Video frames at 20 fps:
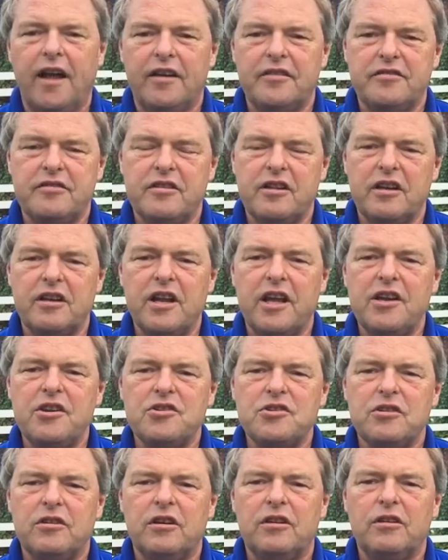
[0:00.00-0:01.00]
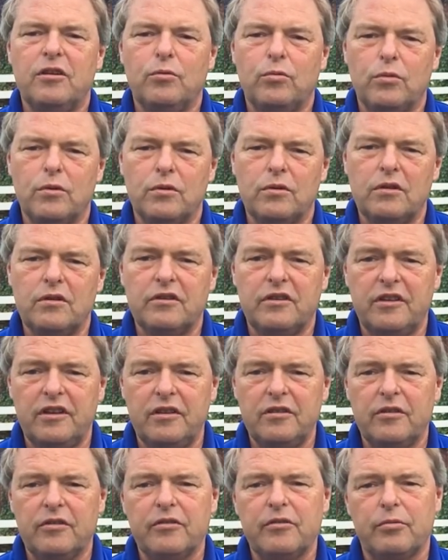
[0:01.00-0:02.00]
As the nation and the world
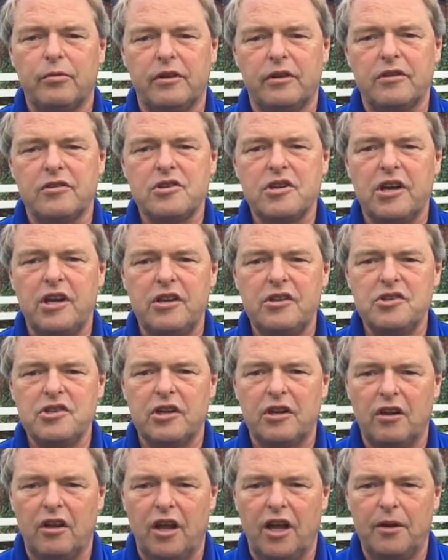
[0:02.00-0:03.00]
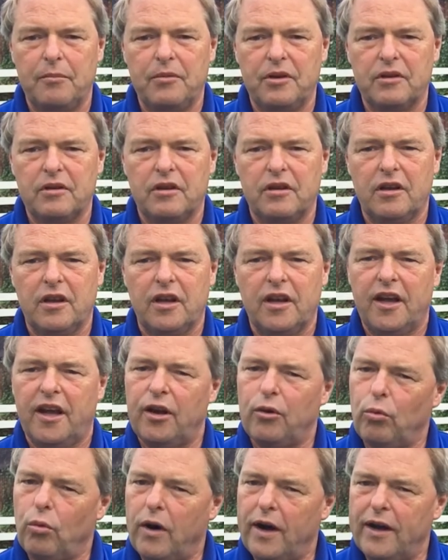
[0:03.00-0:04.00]
deals with a changing climate
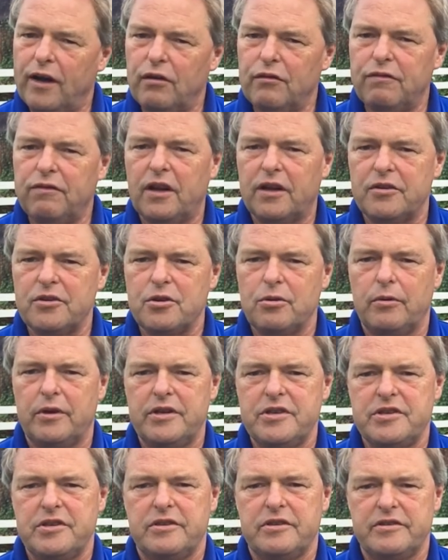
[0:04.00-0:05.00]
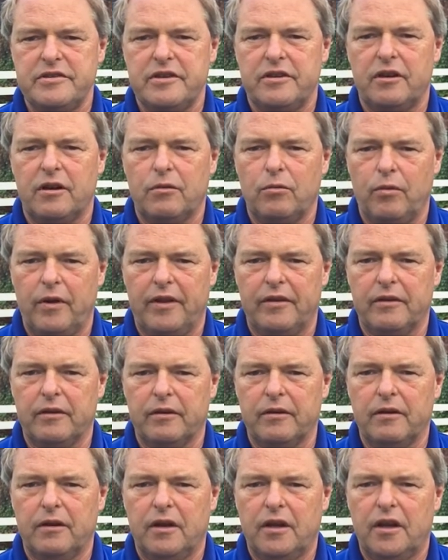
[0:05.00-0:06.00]
and wild fluctuations in our
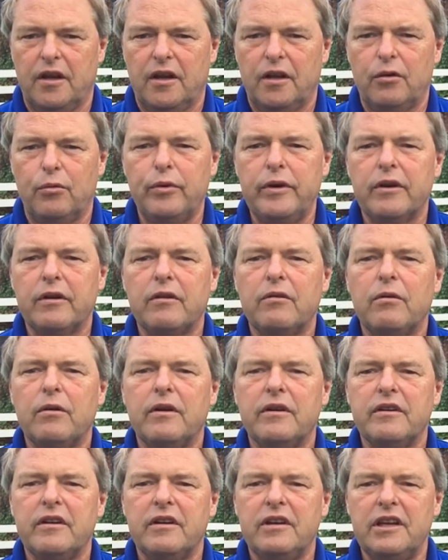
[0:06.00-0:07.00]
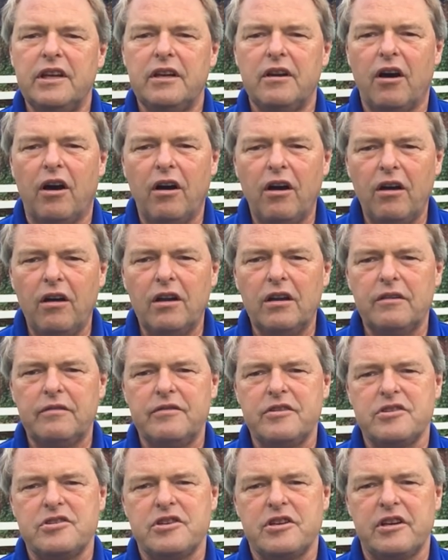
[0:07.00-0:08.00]
weather, we are going to need all of
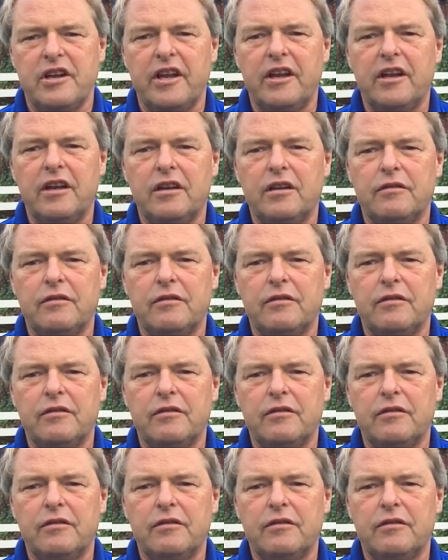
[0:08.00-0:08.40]
the genetic